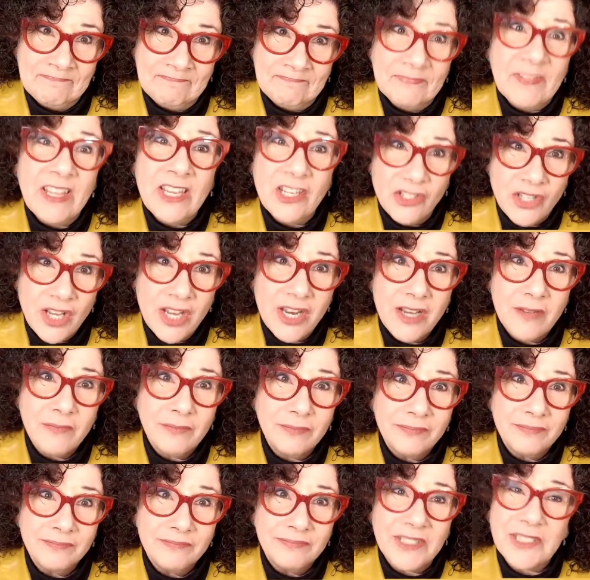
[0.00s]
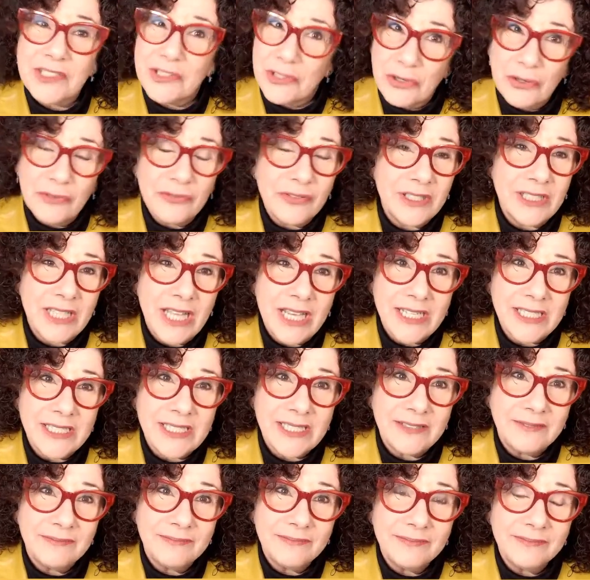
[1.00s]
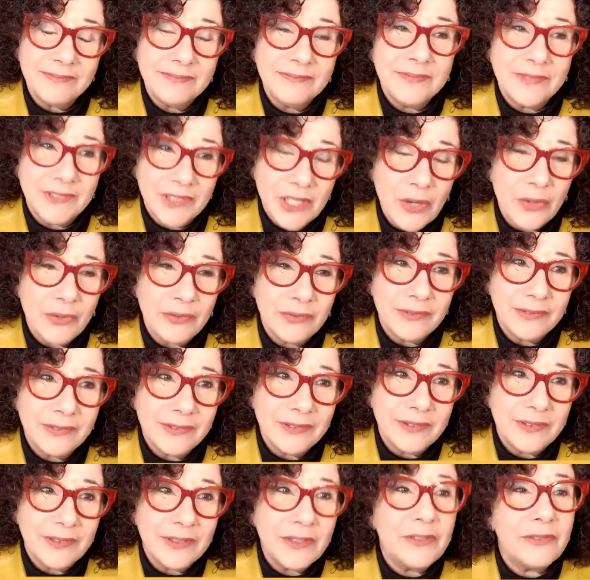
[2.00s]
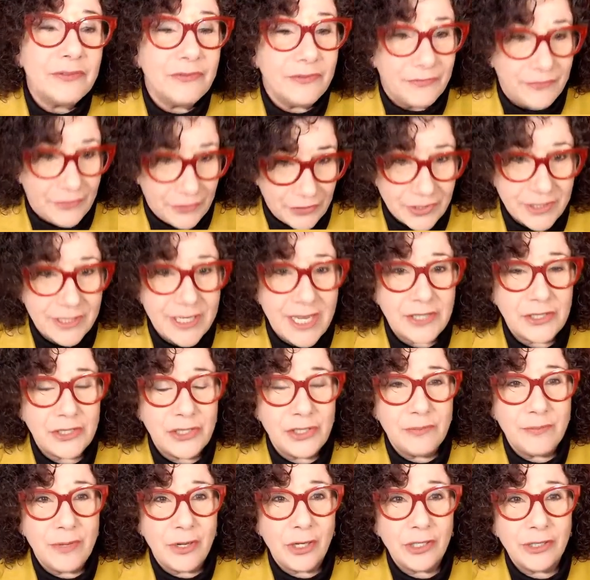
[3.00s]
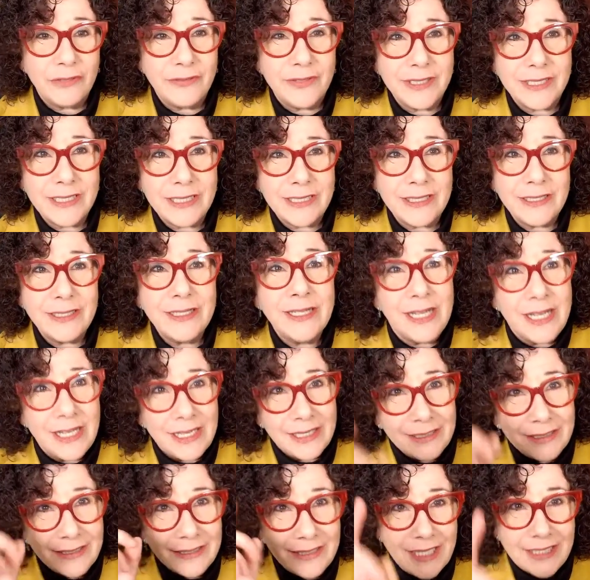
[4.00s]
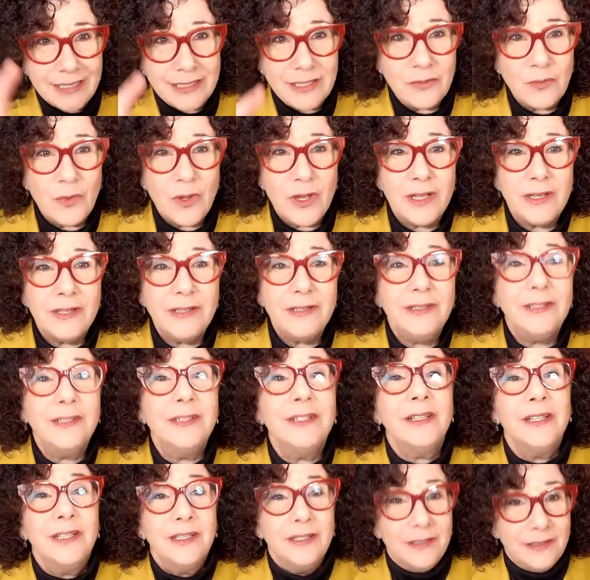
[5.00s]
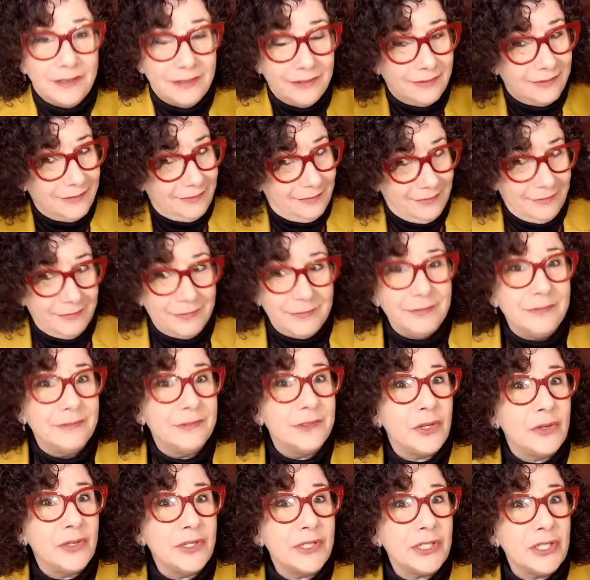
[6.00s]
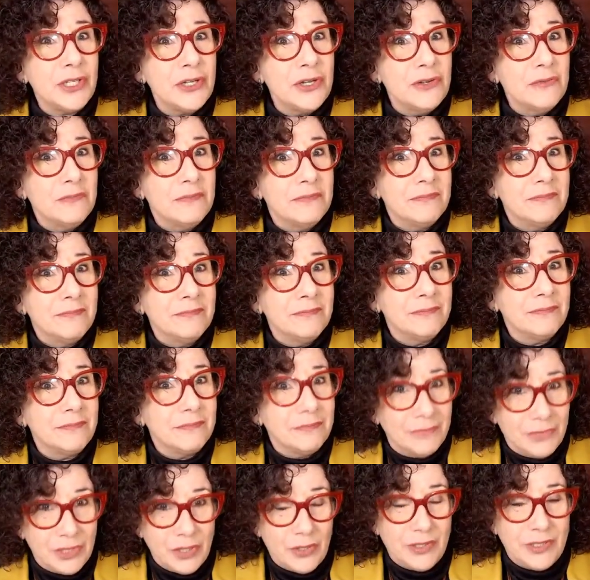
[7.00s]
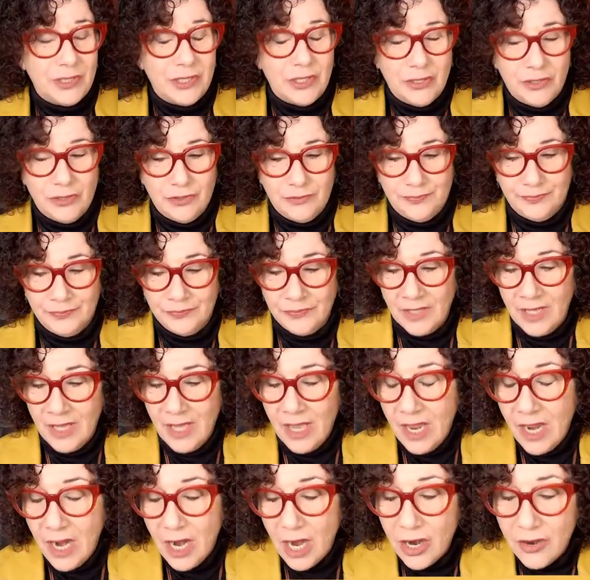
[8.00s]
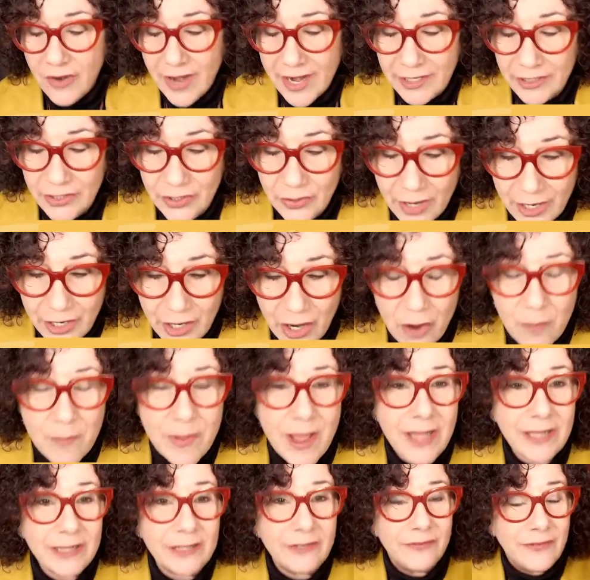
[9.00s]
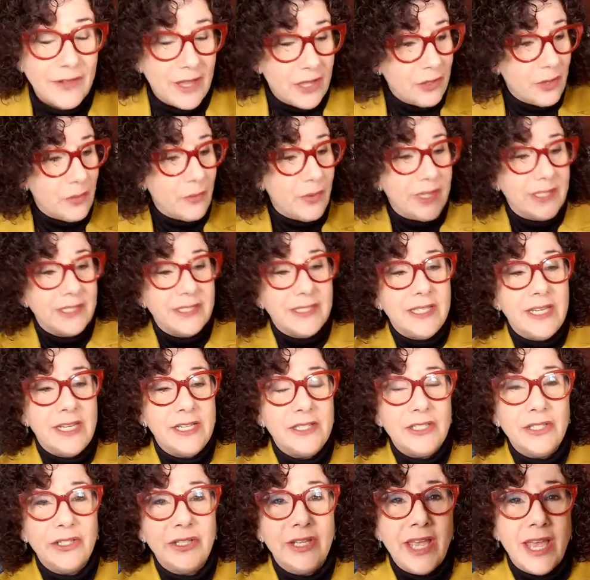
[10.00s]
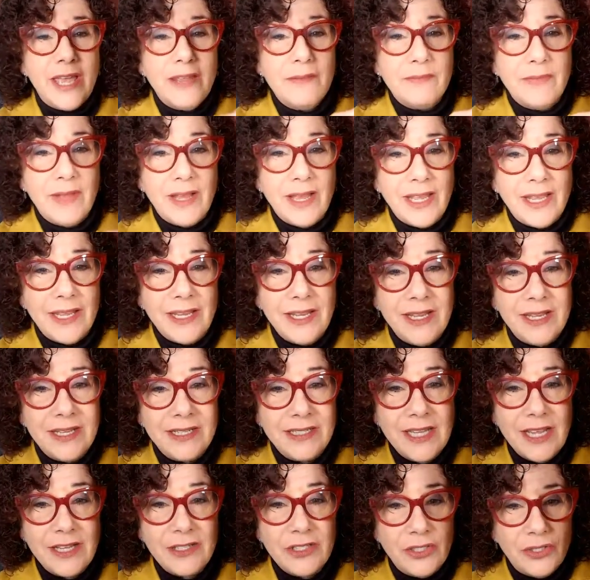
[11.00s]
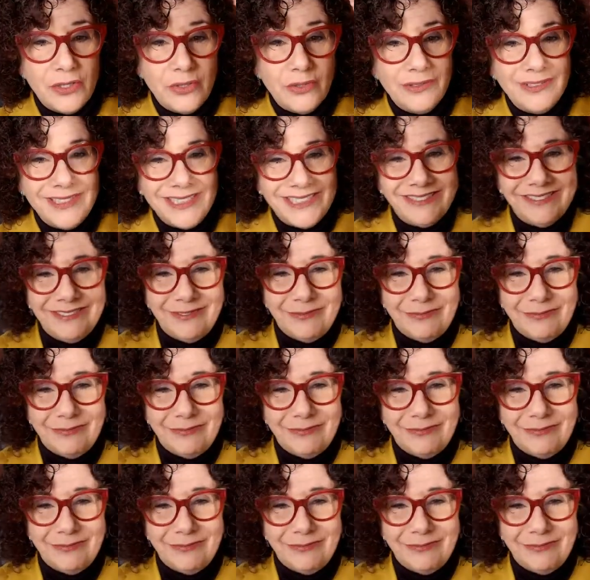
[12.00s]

He shut up. His girlfriend liked it. So, first tattoo parlor visit, lesson mm-hmm. one don't assume. Don't assume. All right. So, I go back the following Wednesday to get my tattoo that